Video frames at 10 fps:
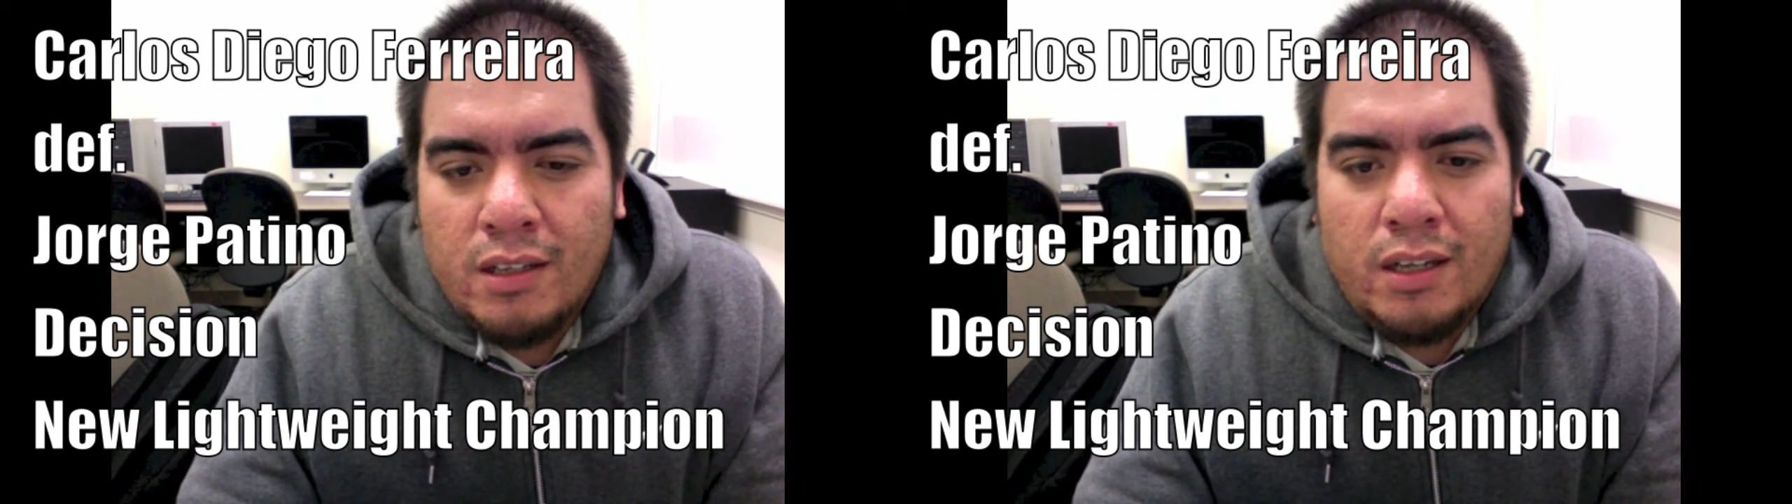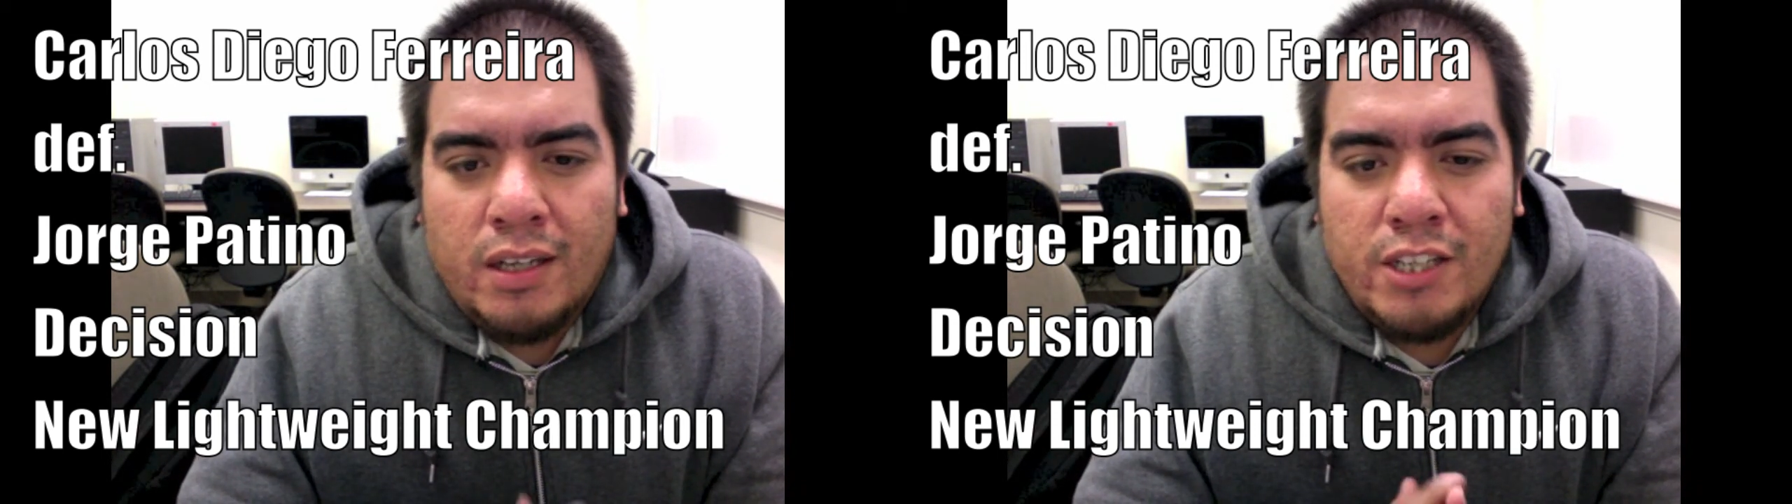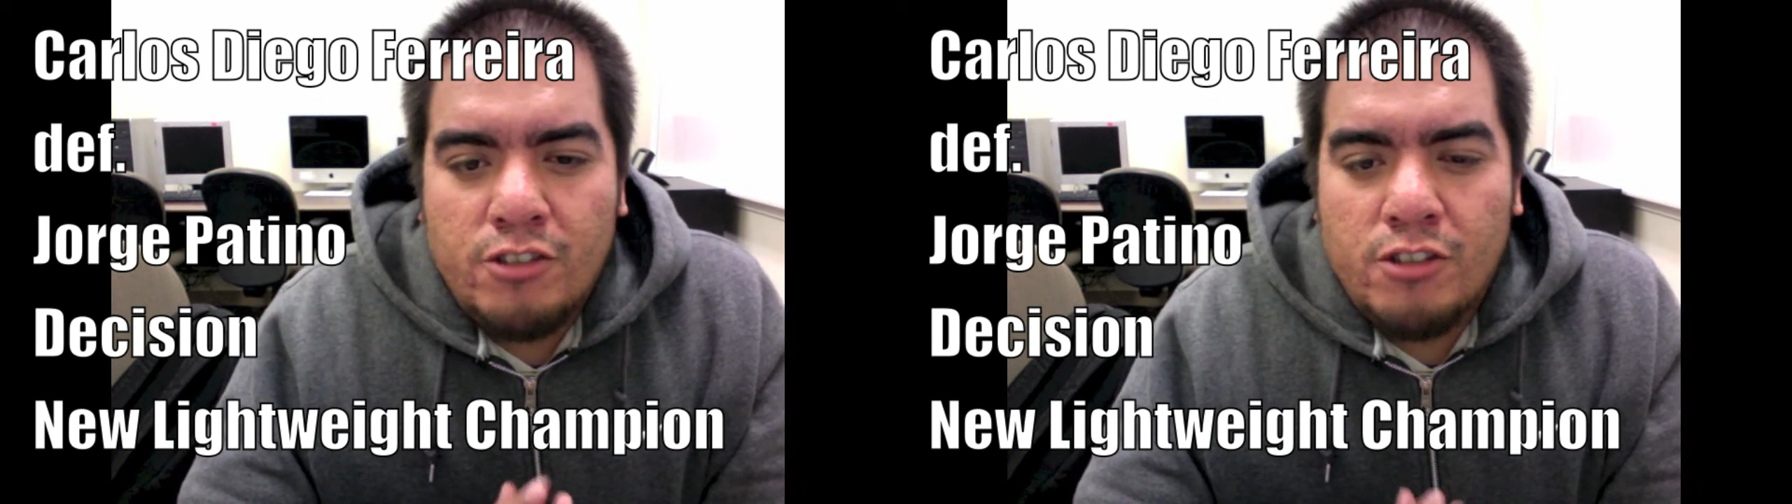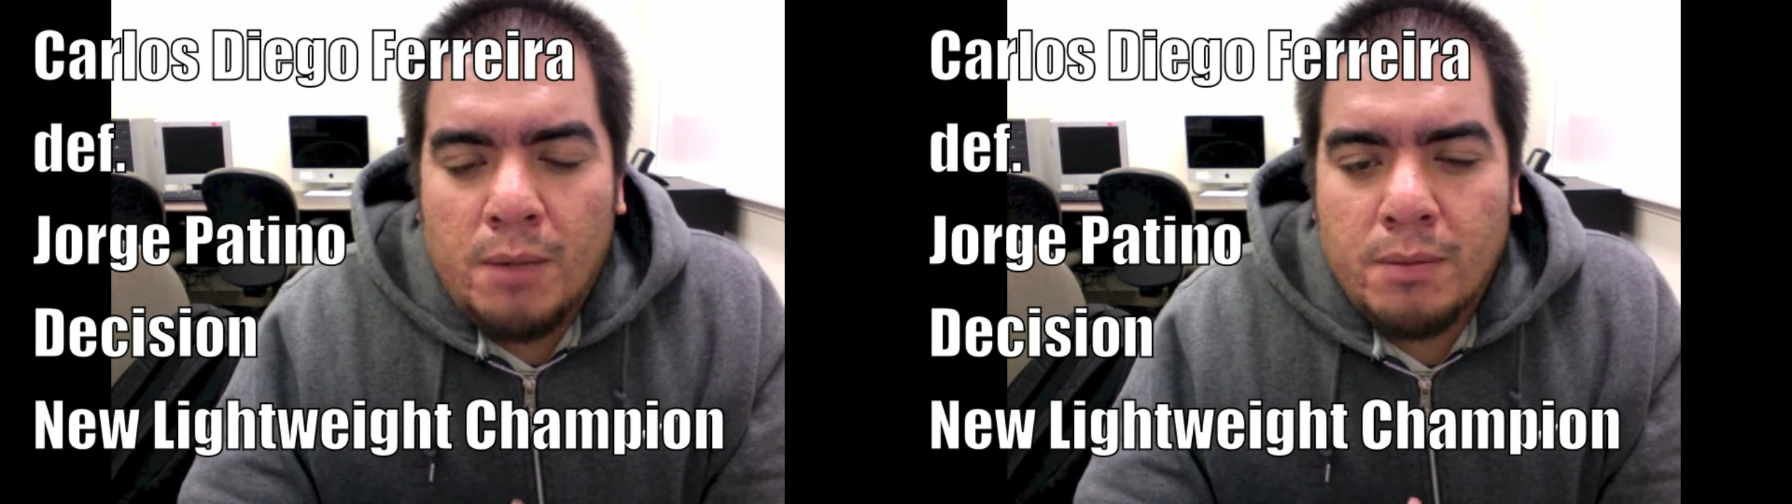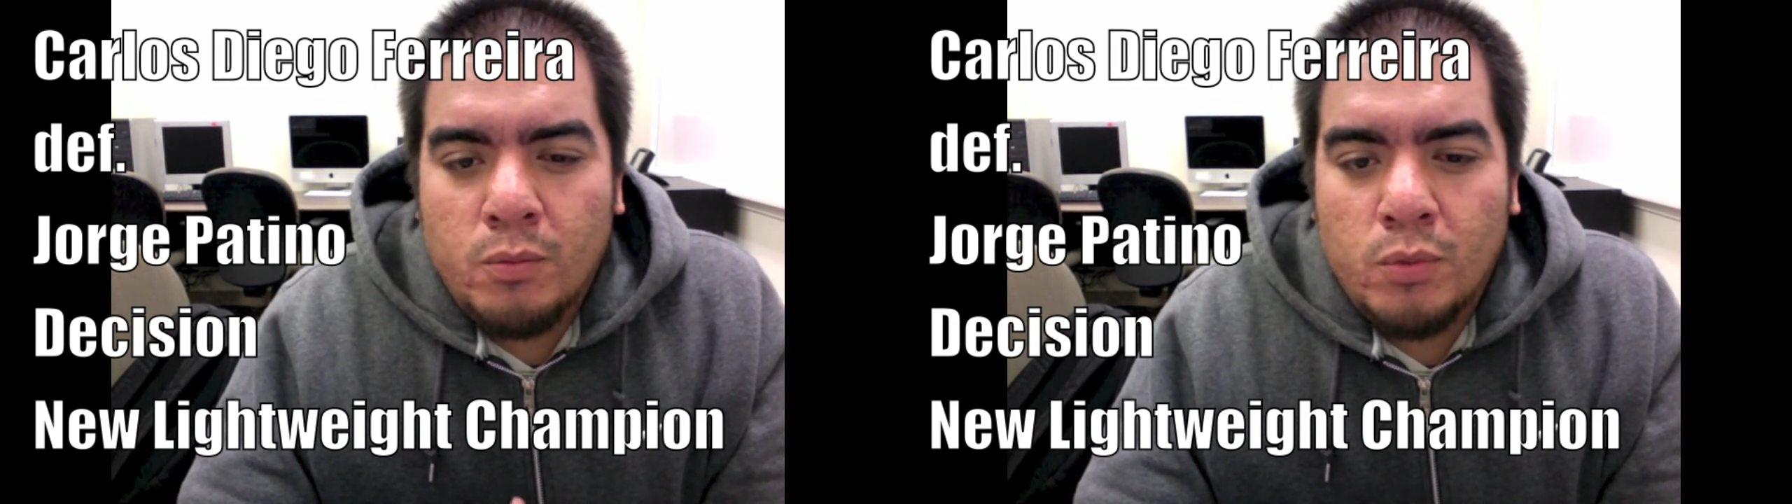He
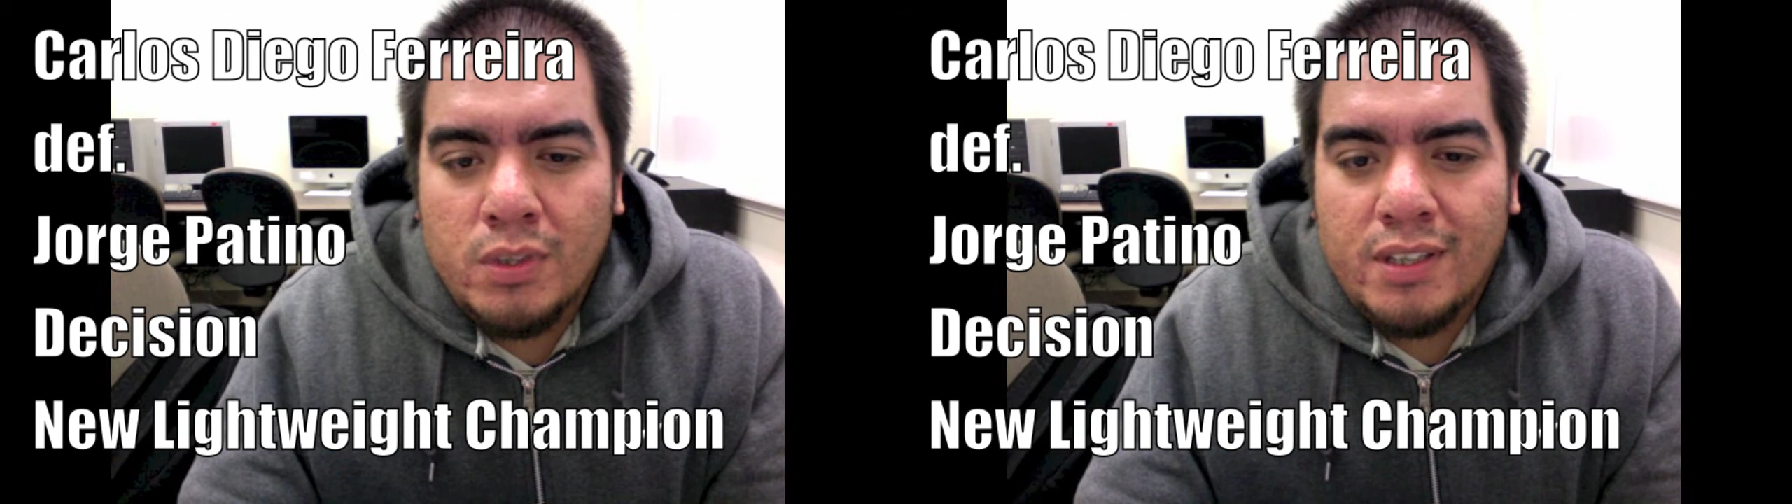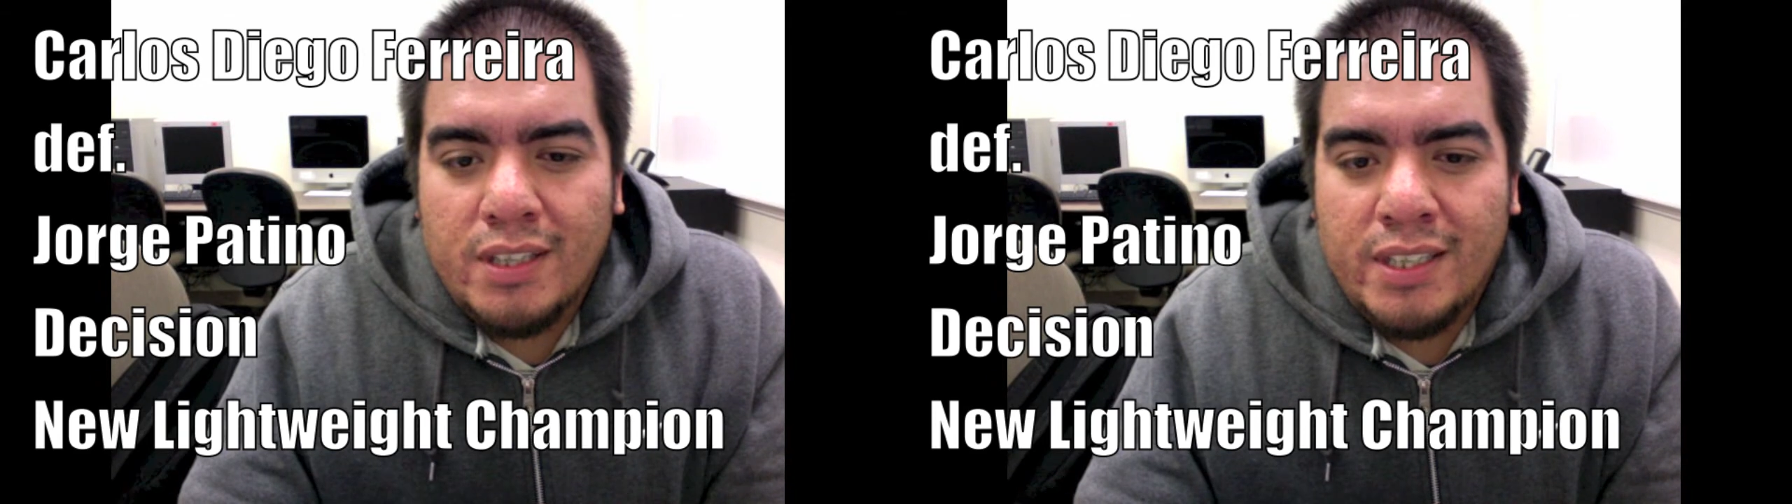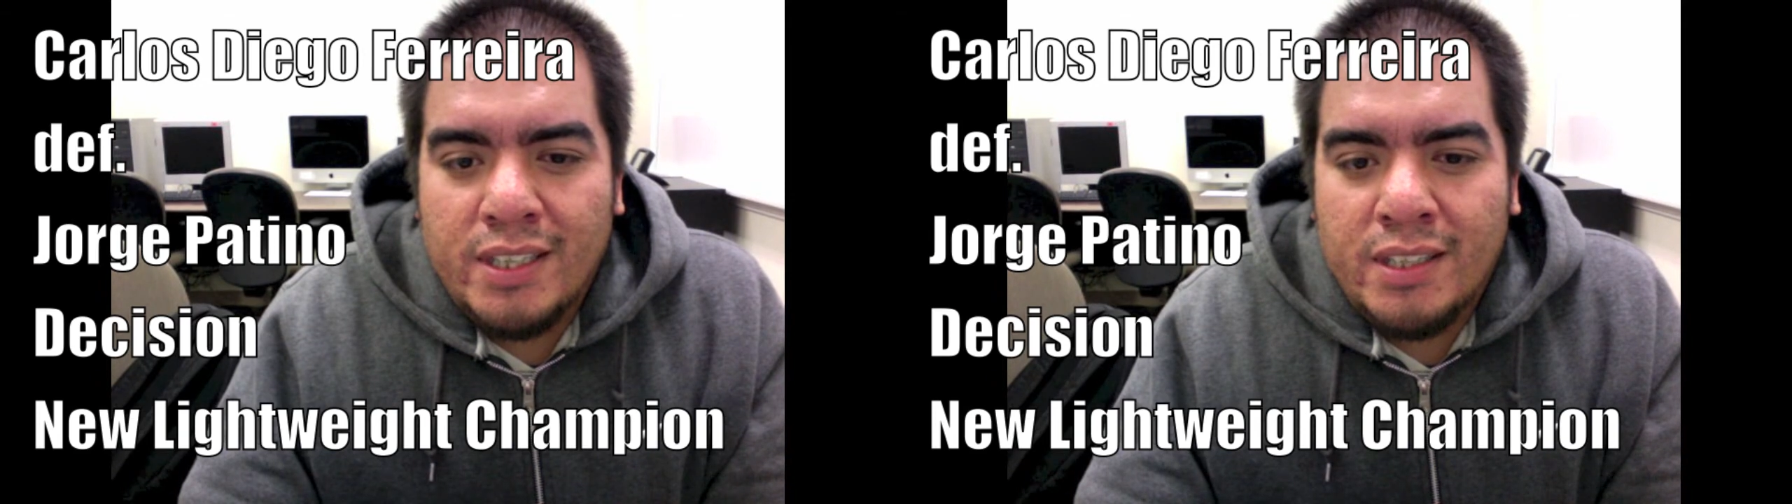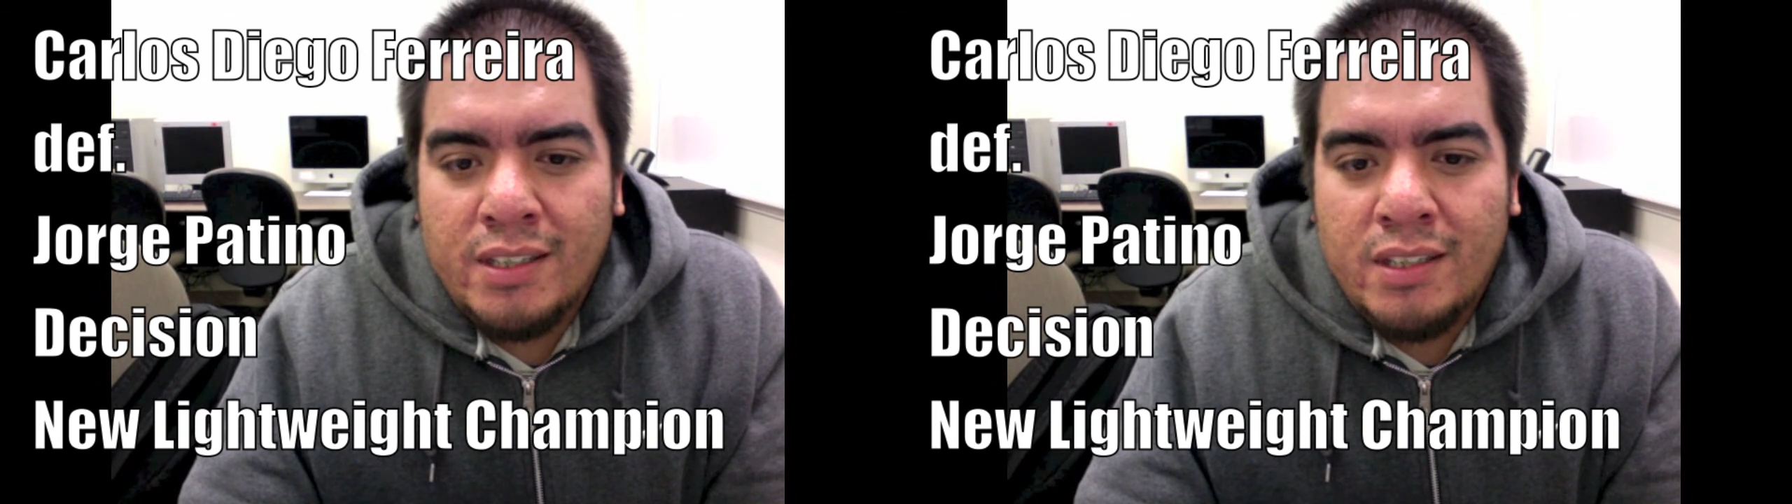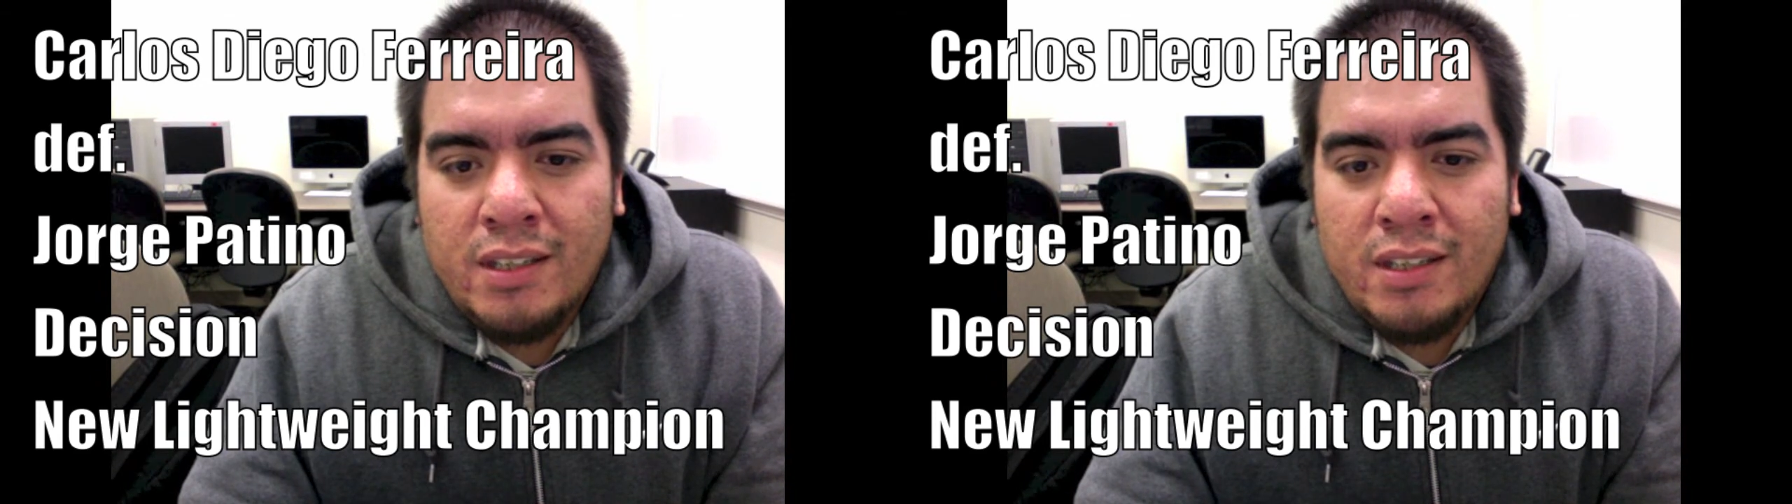drops him once again